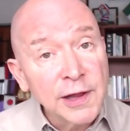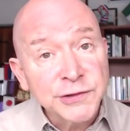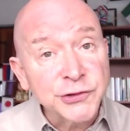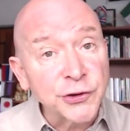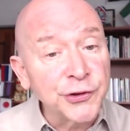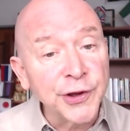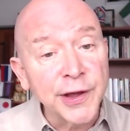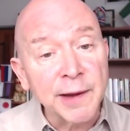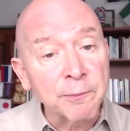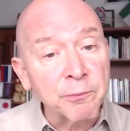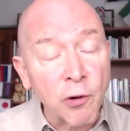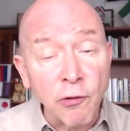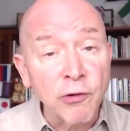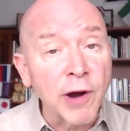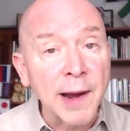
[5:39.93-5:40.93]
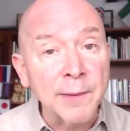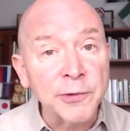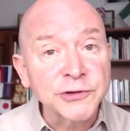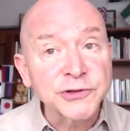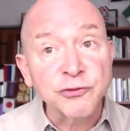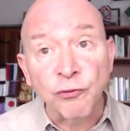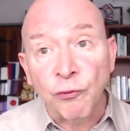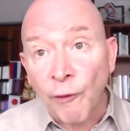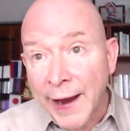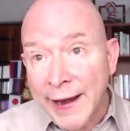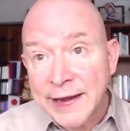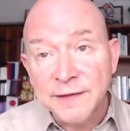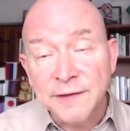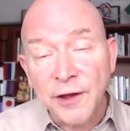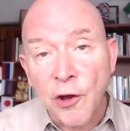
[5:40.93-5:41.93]
So you get programmers
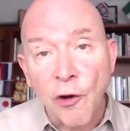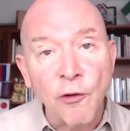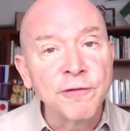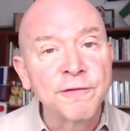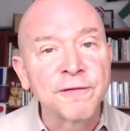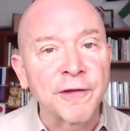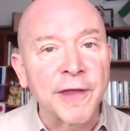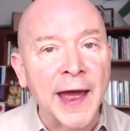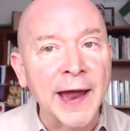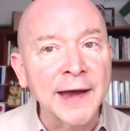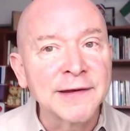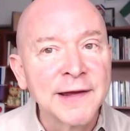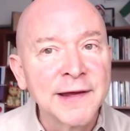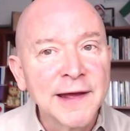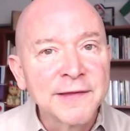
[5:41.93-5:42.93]
writing the code for that